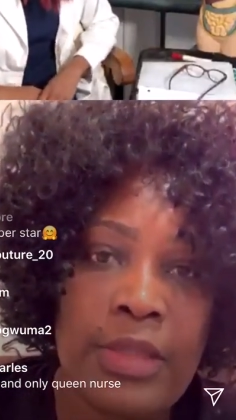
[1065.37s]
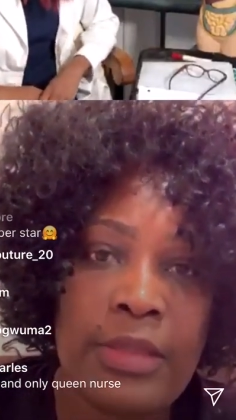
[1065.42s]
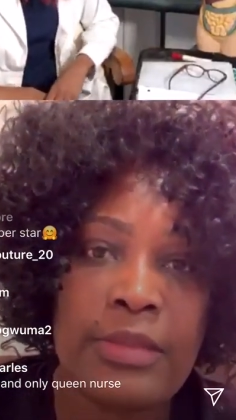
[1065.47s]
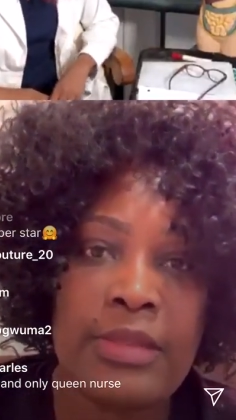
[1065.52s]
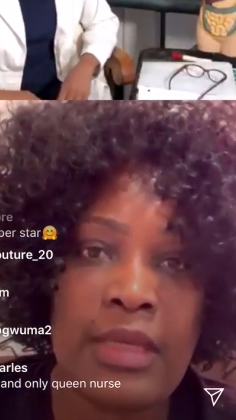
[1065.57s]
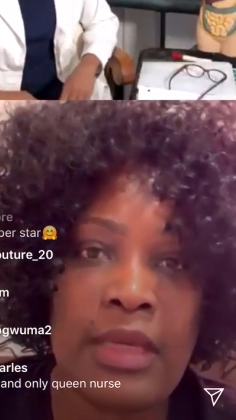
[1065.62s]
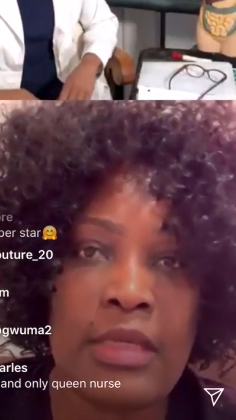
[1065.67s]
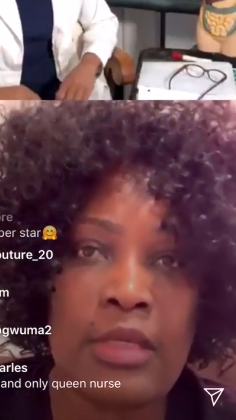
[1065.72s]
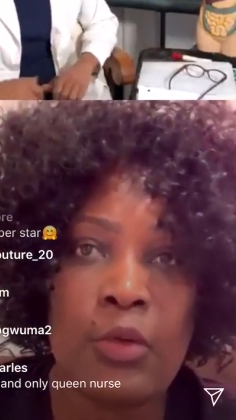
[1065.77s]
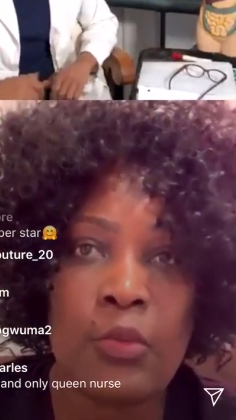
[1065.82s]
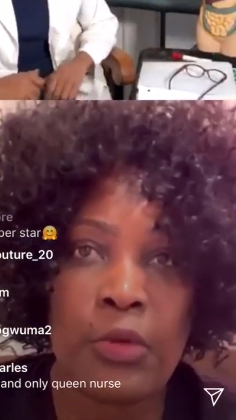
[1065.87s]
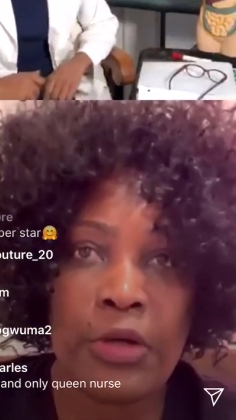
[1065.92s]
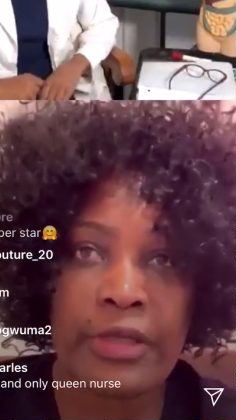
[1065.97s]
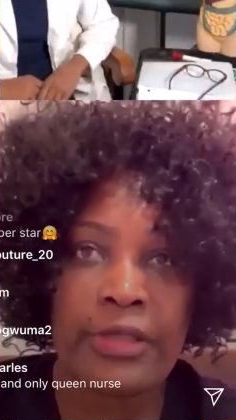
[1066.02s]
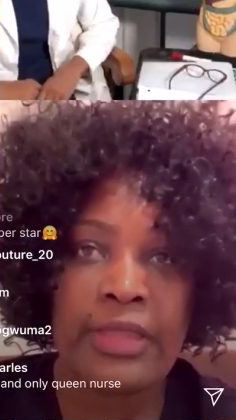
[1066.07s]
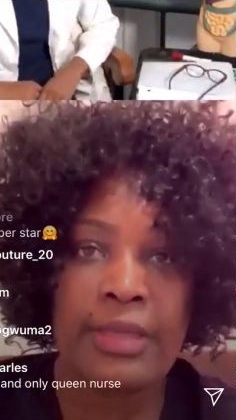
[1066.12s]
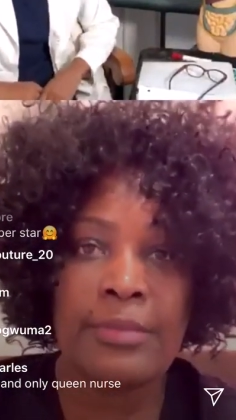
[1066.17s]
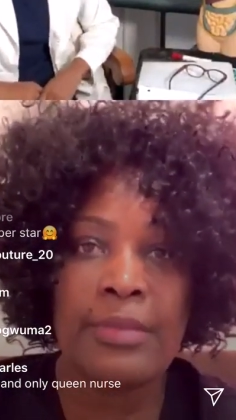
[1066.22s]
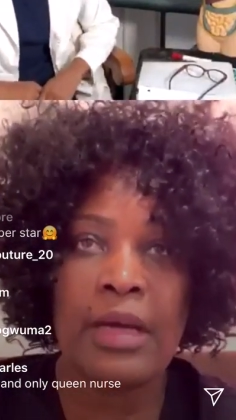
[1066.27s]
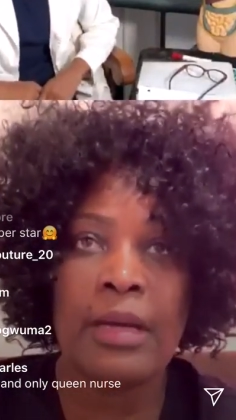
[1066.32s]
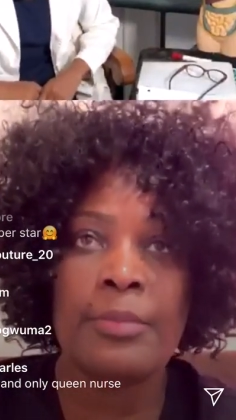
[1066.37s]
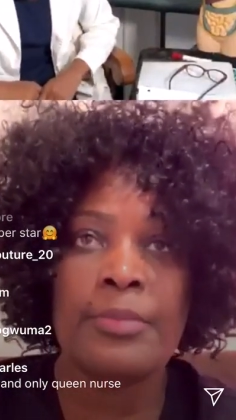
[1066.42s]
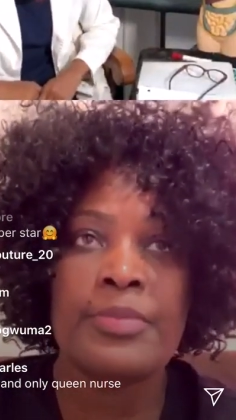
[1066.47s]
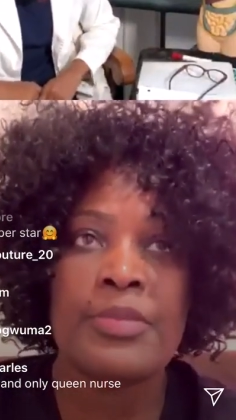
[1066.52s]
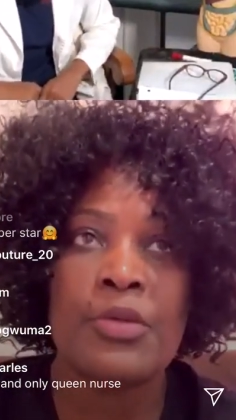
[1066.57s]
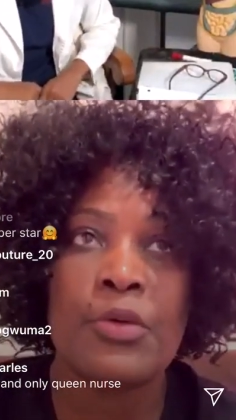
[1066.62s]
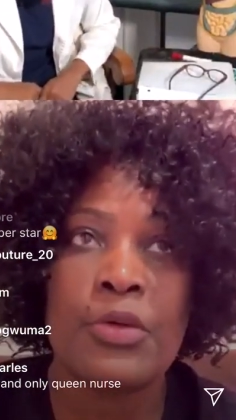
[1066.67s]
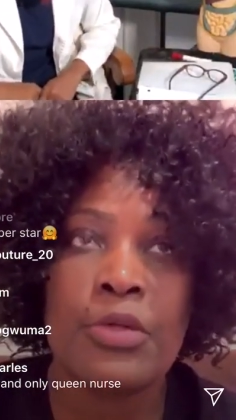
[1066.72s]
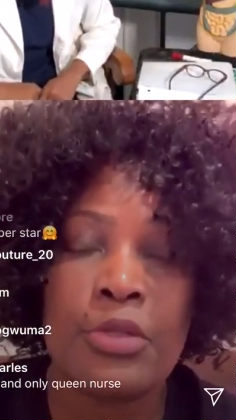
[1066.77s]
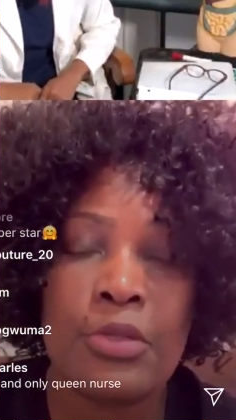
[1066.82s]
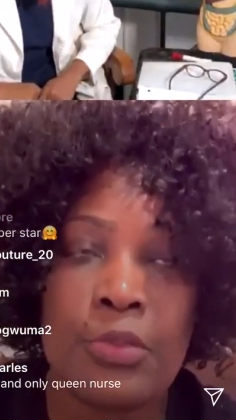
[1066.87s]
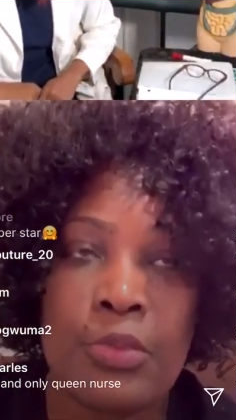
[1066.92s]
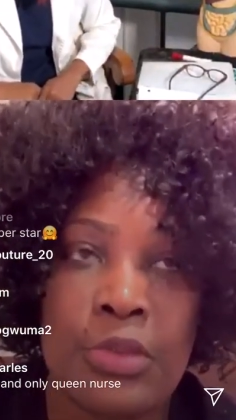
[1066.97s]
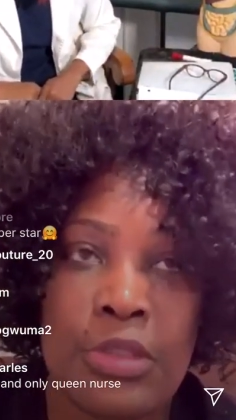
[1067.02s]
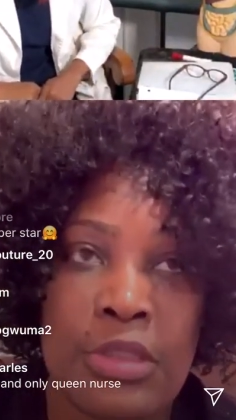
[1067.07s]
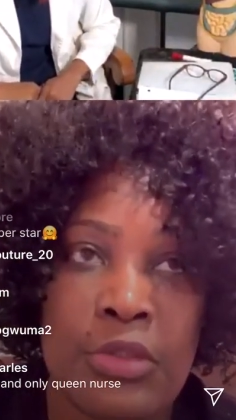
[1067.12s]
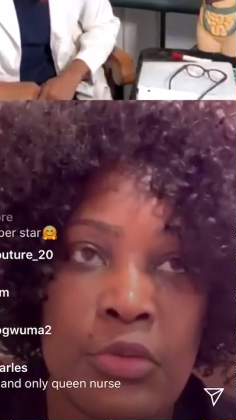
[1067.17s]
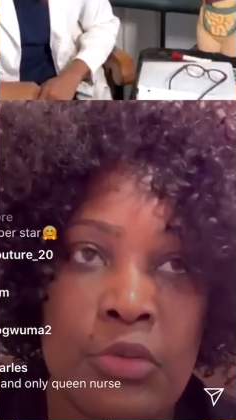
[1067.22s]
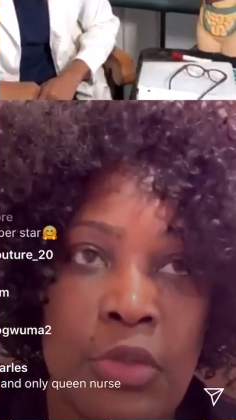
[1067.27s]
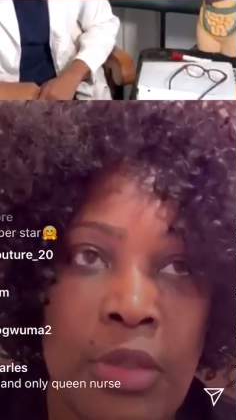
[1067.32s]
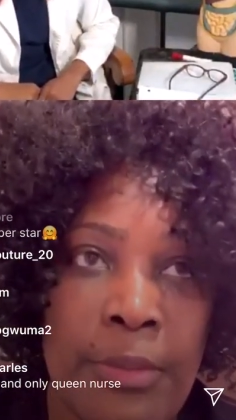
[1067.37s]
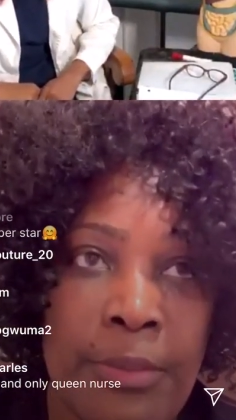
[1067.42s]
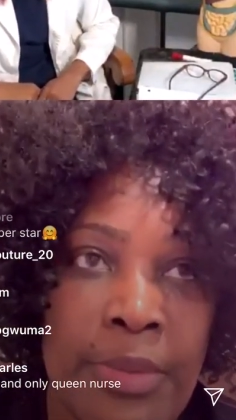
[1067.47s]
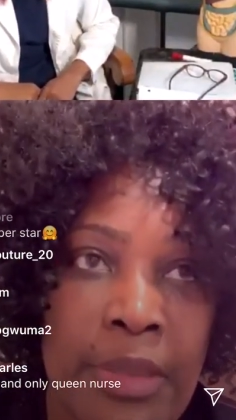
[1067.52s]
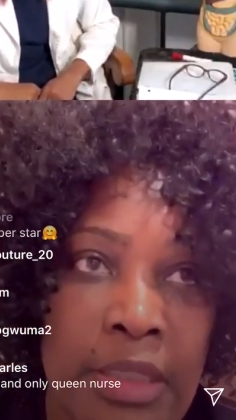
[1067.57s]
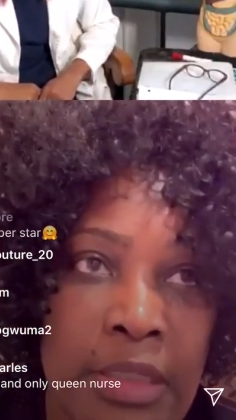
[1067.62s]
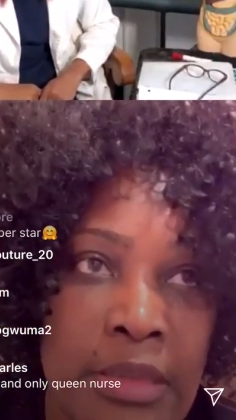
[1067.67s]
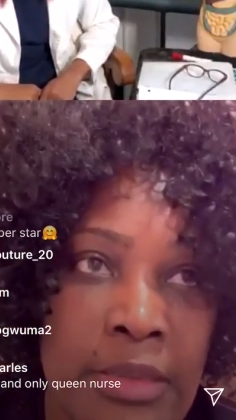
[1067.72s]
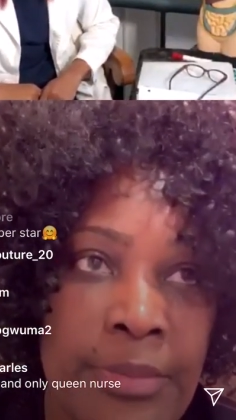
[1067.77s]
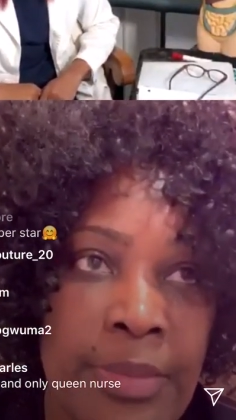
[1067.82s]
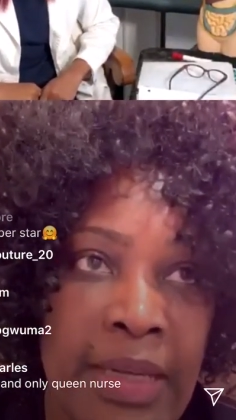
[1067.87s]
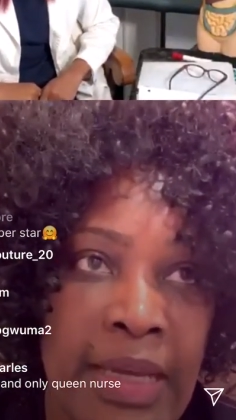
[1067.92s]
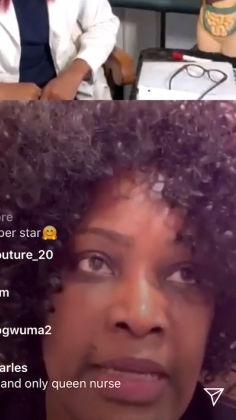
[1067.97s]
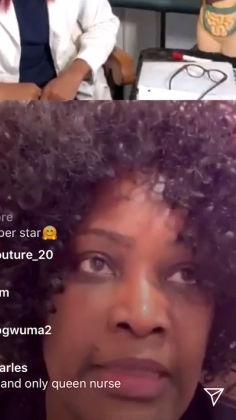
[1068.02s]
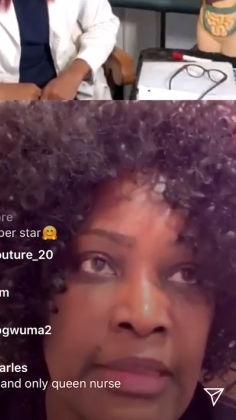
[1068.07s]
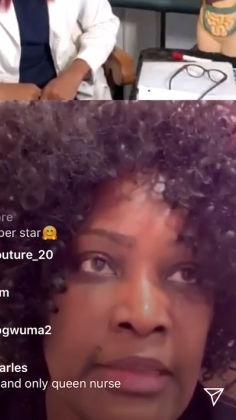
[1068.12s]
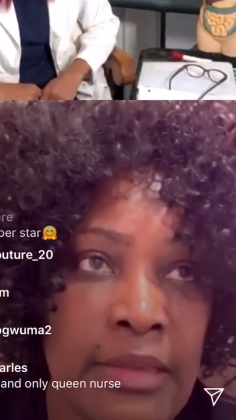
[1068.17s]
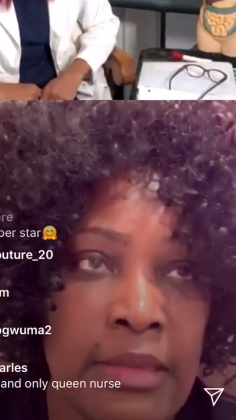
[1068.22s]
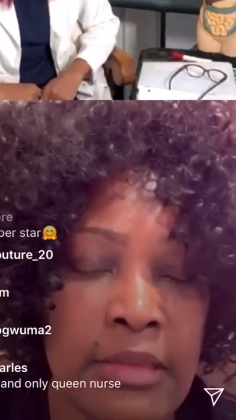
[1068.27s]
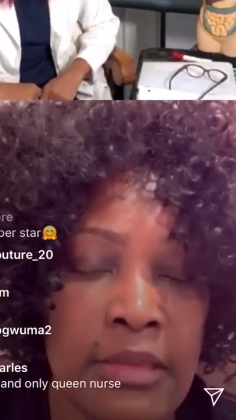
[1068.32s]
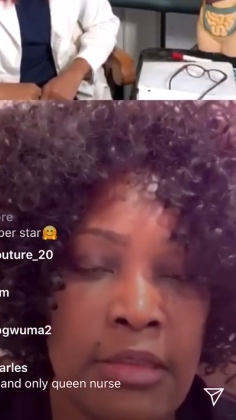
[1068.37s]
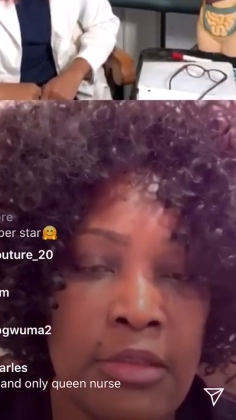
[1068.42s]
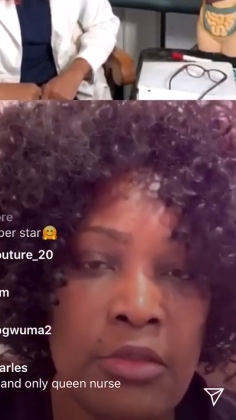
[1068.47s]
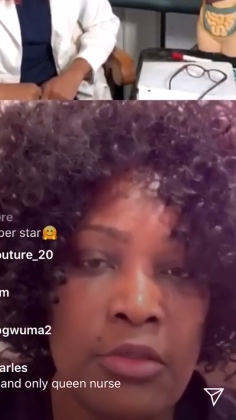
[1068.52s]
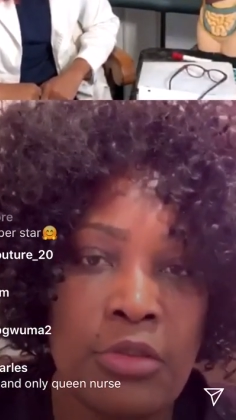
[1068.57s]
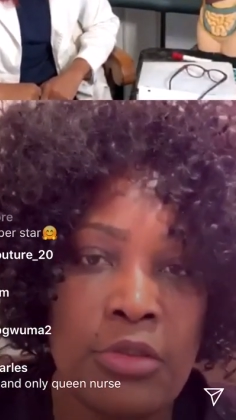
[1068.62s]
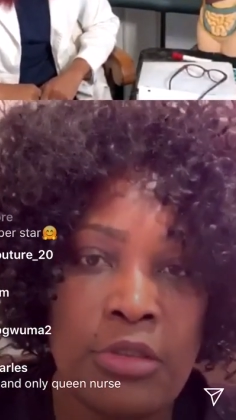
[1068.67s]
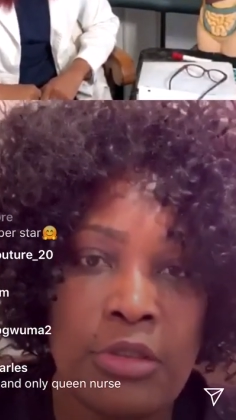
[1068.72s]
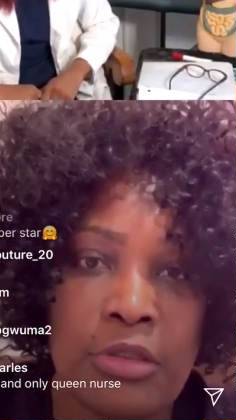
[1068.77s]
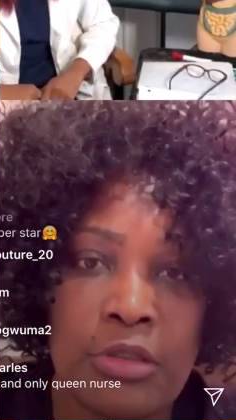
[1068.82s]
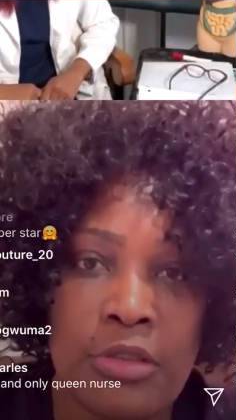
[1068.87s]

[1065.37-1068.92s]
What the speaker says: you work them up. So you would do a blood panel. You know, you're gonna draw